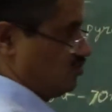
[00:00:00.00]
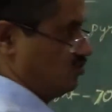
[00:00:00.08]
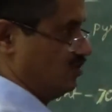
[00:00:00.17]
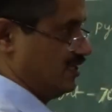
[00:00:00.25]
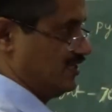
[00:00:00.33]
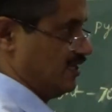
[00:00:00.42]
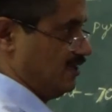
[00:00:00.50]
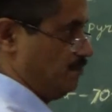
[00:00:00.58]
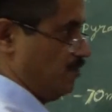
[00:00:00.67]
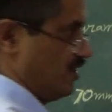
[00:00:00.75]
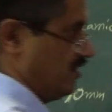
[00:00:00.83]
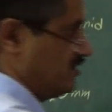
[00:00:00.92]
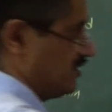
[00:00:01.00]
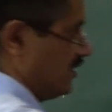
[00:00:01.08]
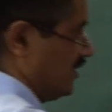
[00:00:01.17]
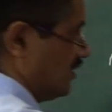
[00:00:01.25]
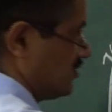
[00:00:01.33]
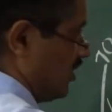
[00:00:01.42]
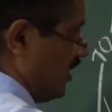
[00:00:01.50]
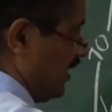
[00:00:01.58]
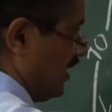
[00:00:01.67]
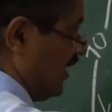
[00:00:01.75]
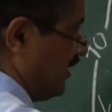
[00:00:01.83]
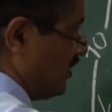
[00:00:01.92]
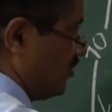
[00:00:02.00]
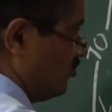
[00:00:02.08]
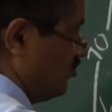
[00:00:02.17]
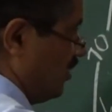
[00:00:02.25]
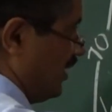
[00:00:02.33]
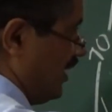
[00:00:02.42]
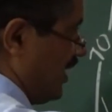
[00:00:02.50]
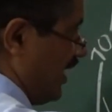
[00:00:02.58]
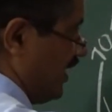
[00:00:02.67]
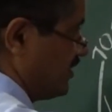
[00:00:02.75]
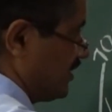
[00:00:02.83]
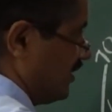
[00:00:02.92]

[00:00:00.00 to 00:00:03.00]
2 and 3 points. So I will get 2 1 dash